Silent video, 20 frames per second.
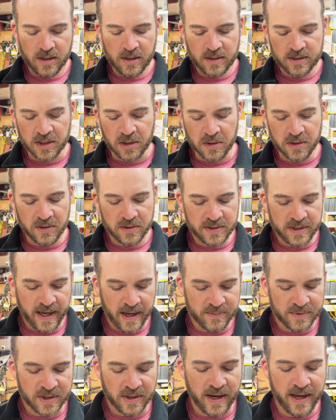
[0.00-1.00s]
So Luke
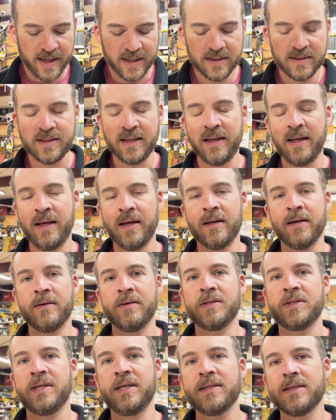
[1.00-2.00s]
chapter
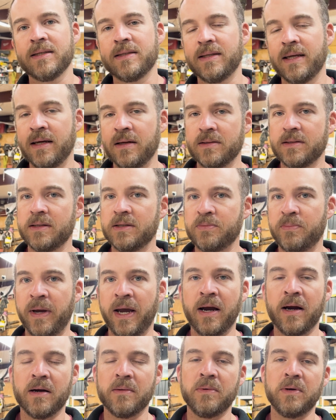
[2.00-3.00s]
18, Jesus tells this
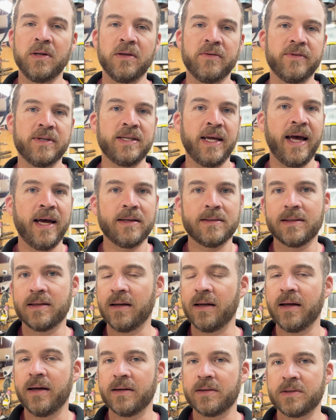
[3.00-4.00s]
parable of a tax
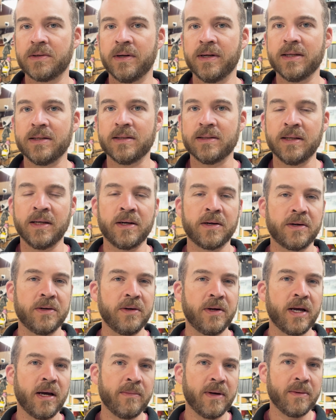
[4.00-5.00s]
collector and a sinner
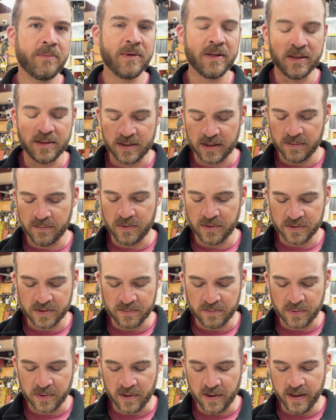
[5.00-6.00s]
who come up to the temple to
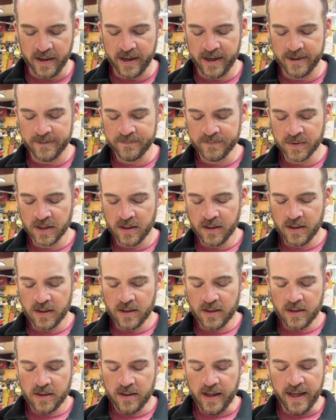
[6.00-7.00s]
pray.
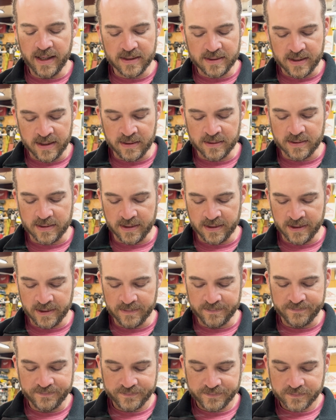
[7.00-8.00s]

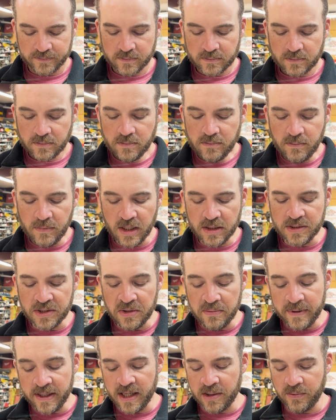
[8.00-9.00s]
18:10,
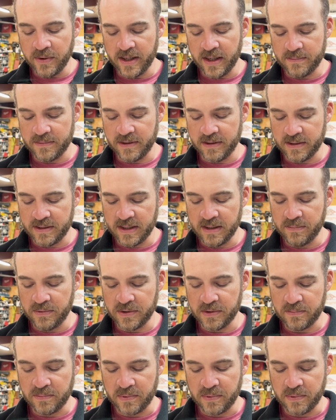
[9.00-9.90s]
two men went up to the temple to